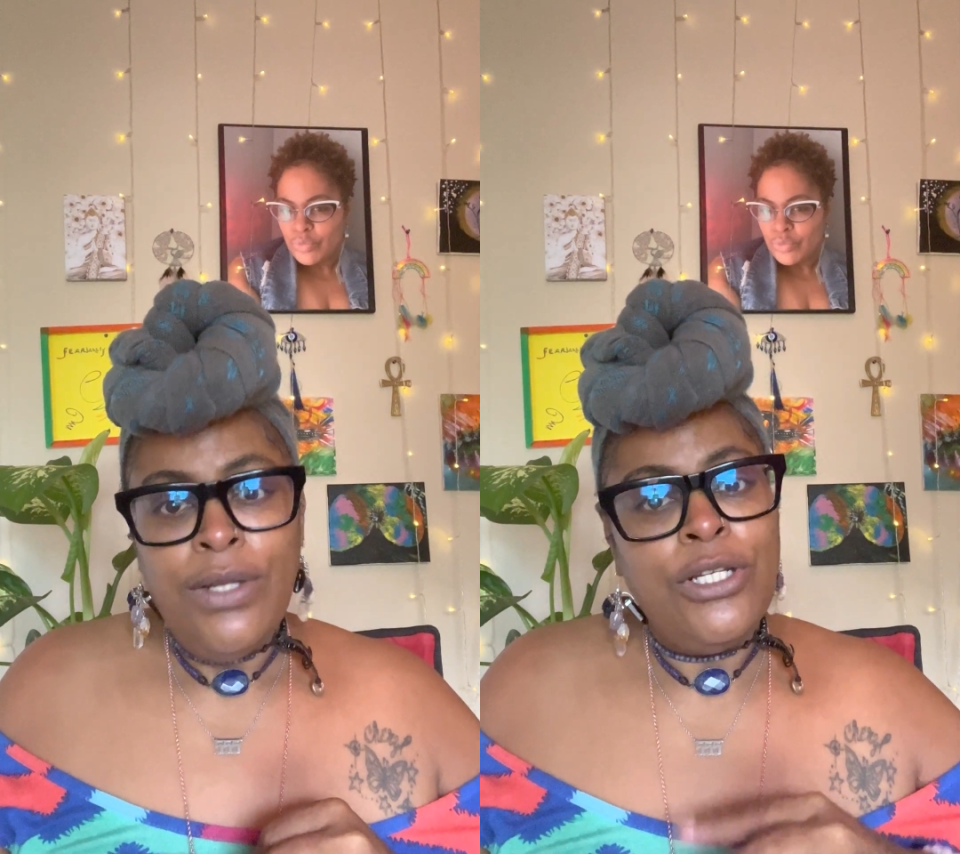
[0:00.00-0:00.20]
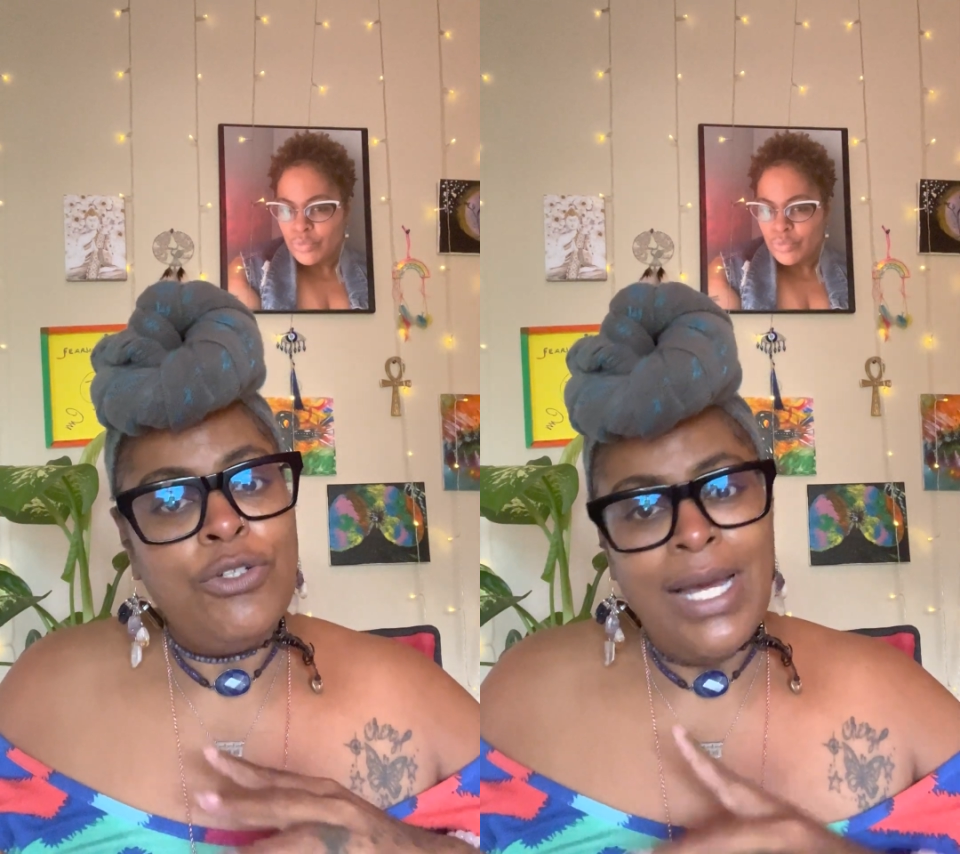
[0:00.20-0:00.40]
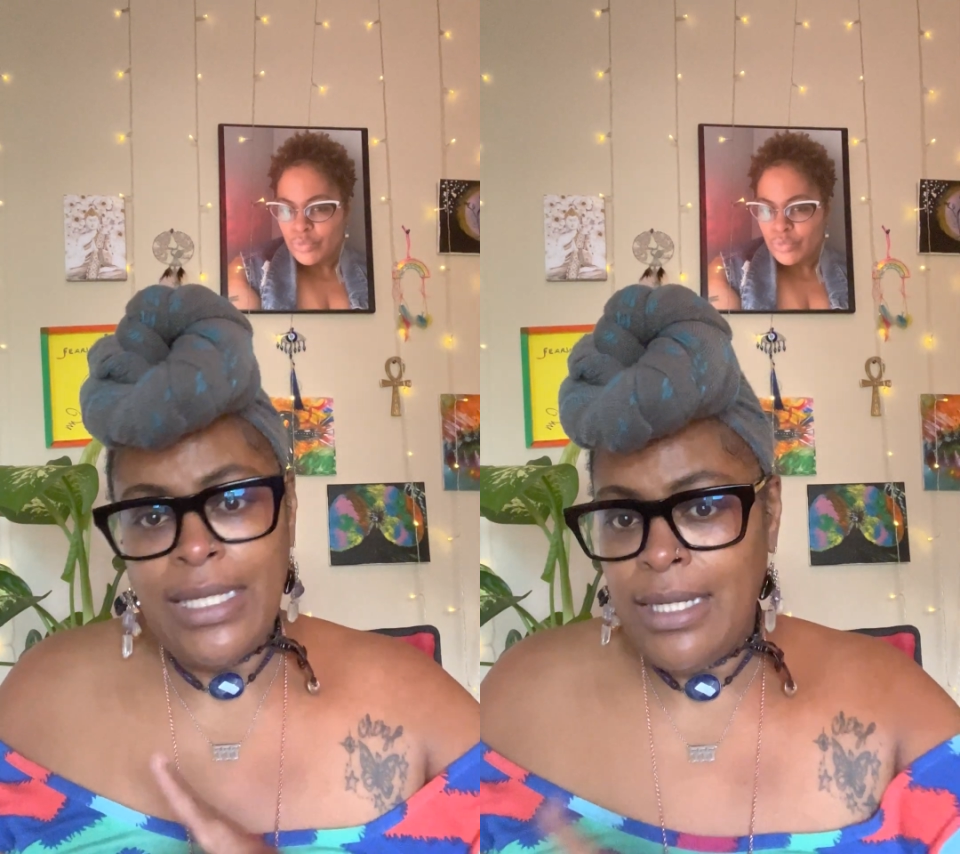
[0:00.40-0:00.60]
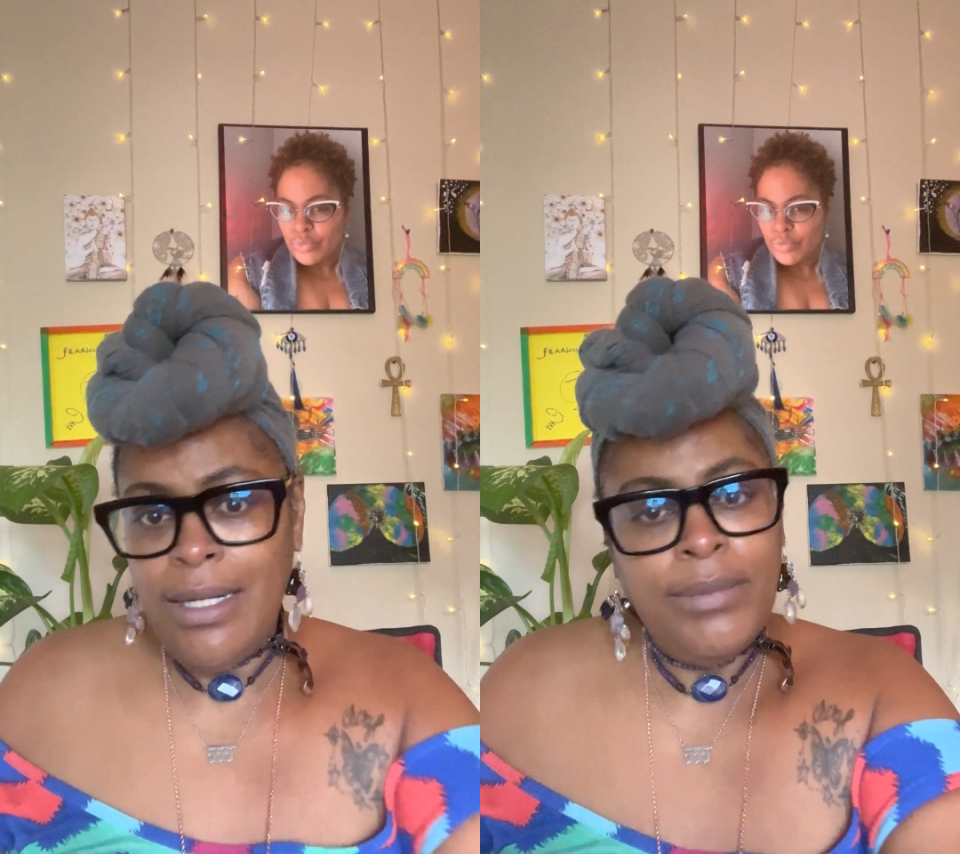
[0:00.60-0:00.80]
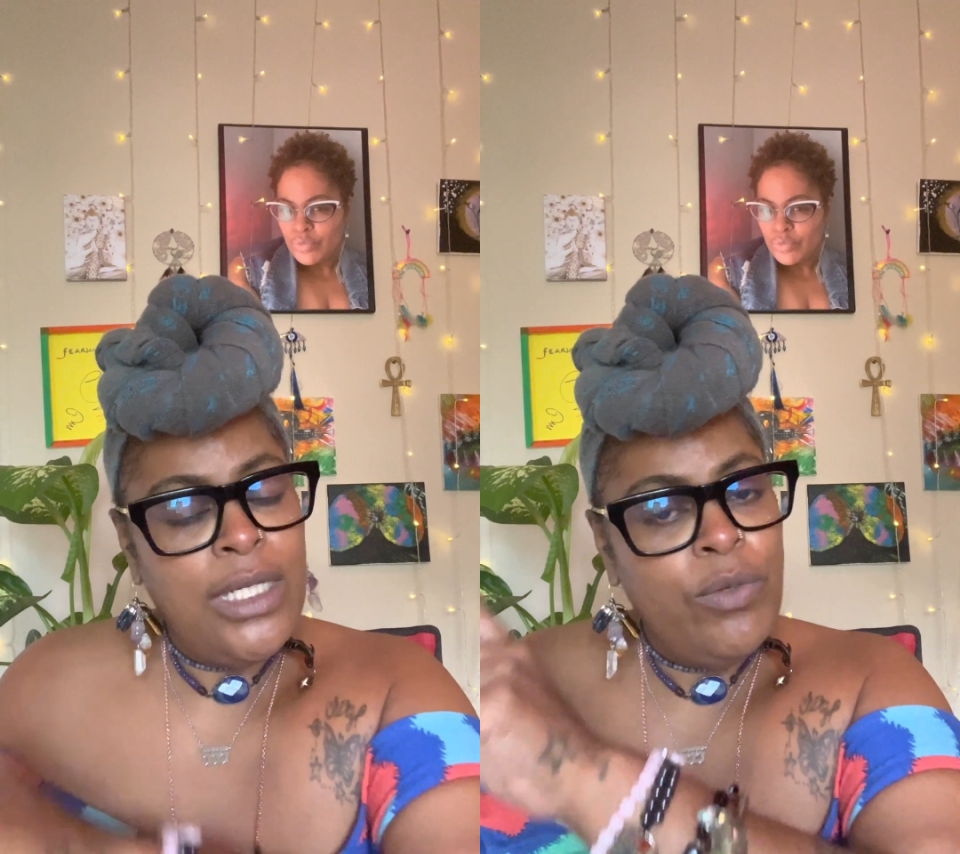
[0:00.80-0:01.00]
to try to get
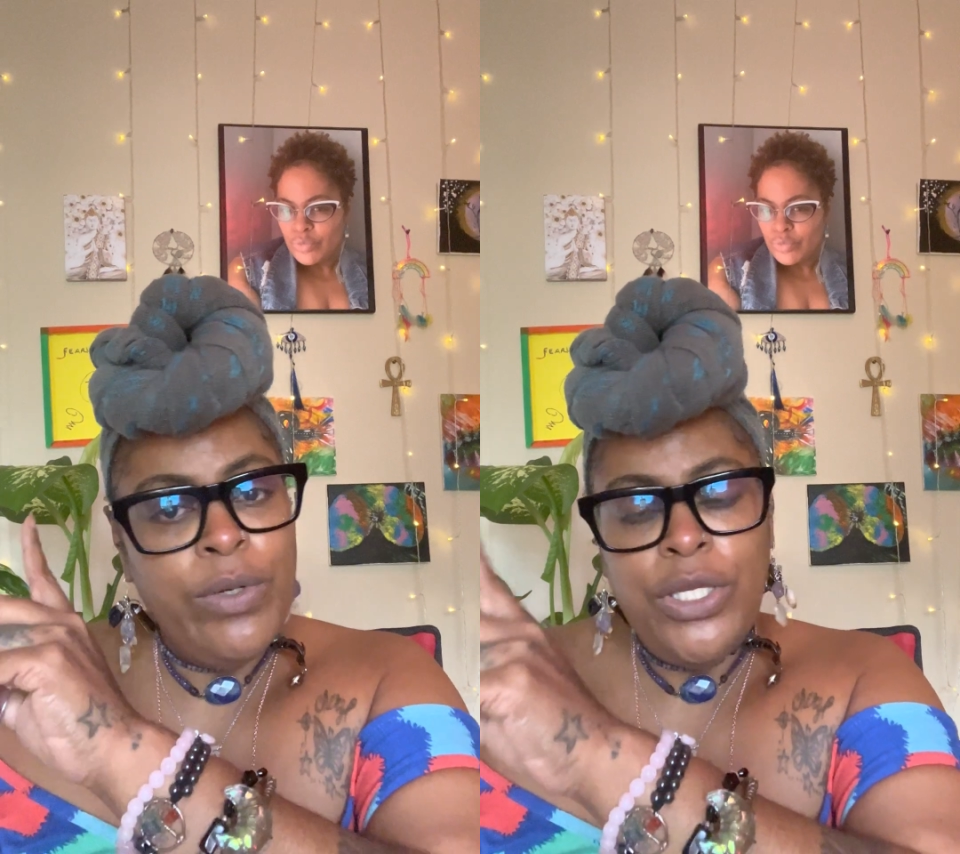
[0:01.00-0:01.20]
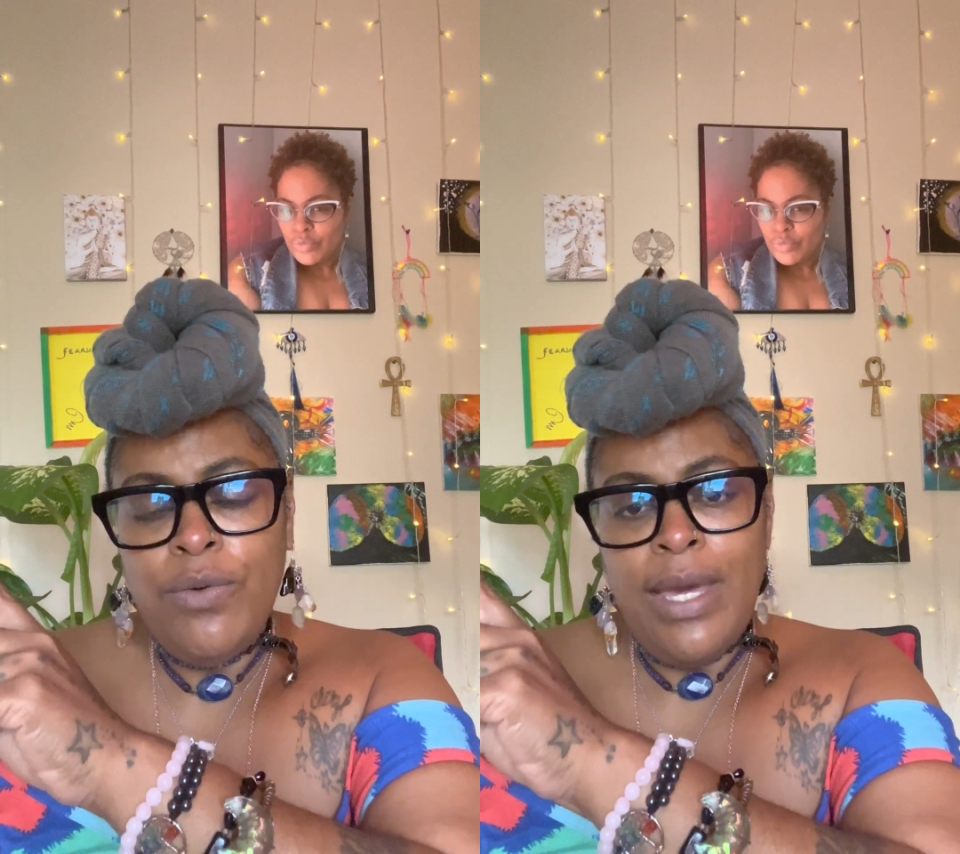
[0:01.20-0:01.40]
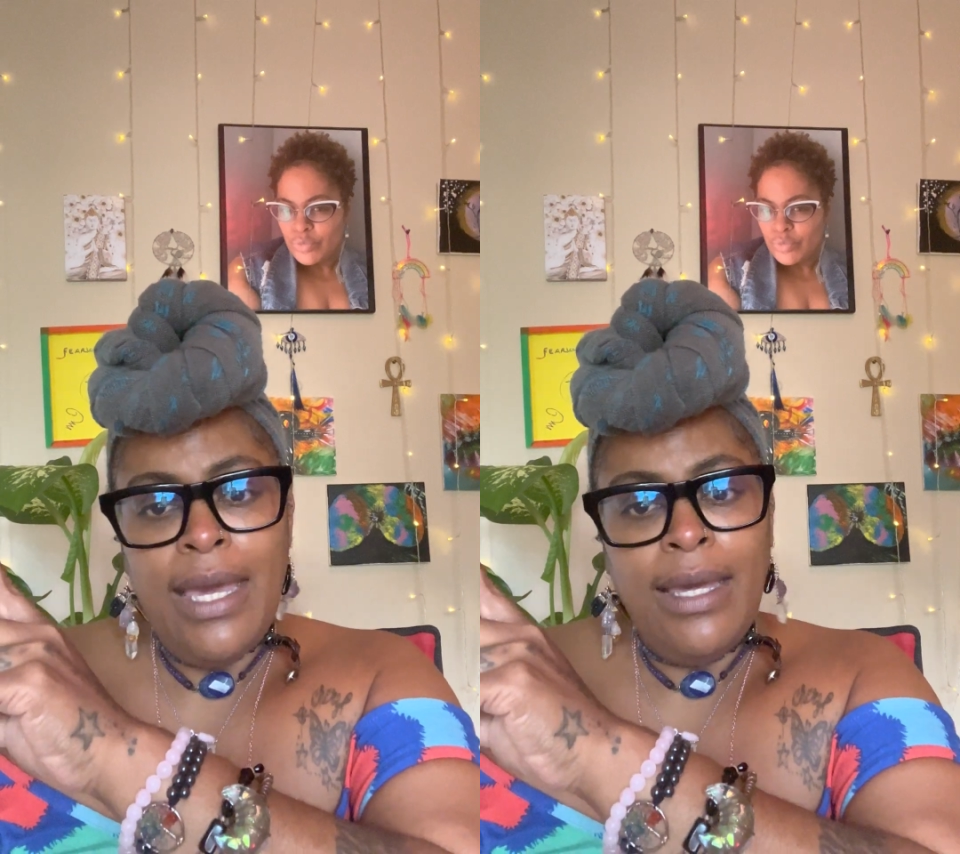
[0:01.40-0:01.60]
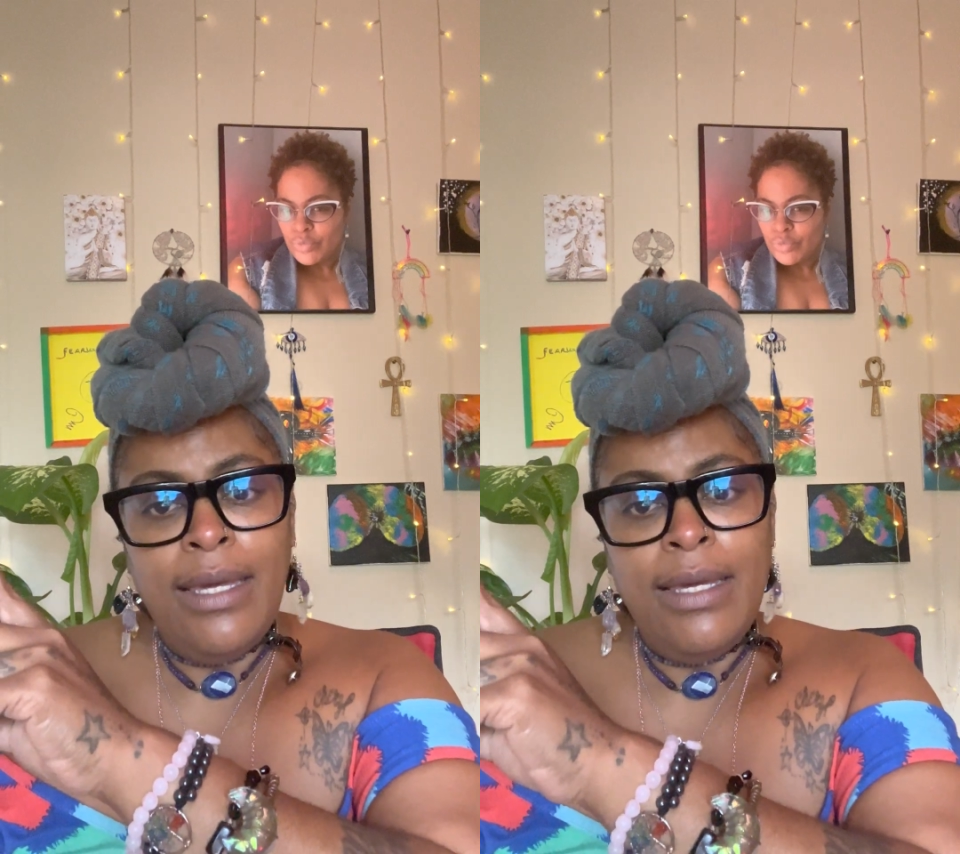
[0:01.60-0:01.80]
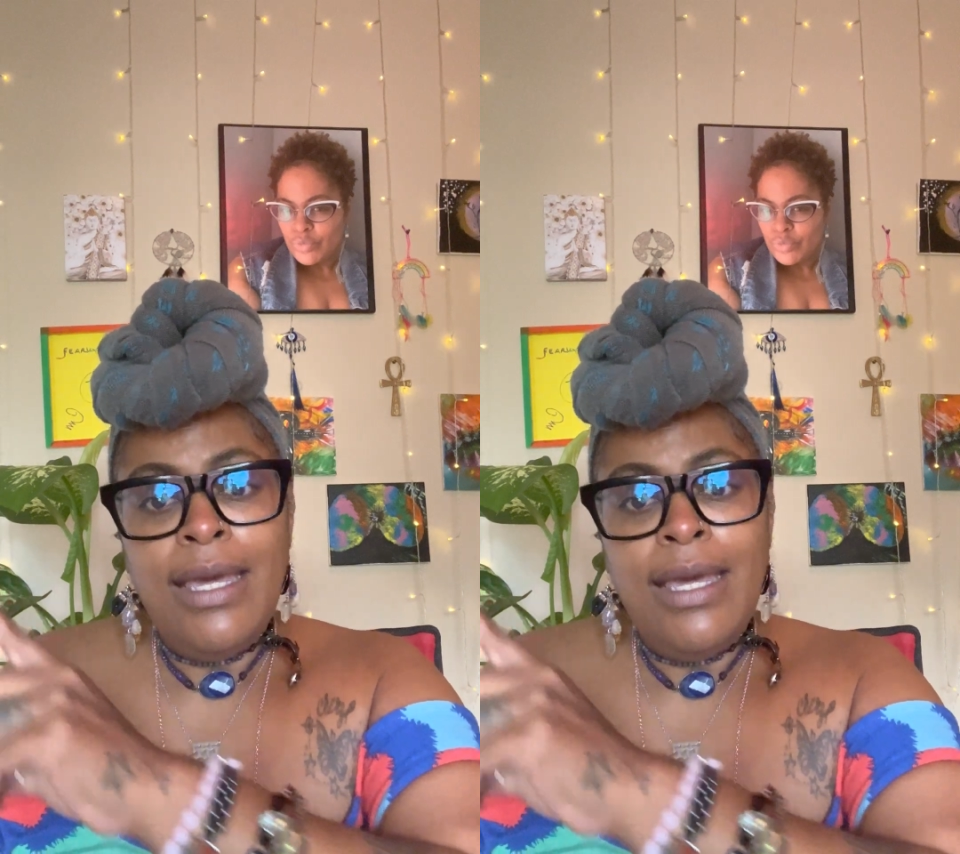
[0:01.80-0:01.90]
up there to where you at,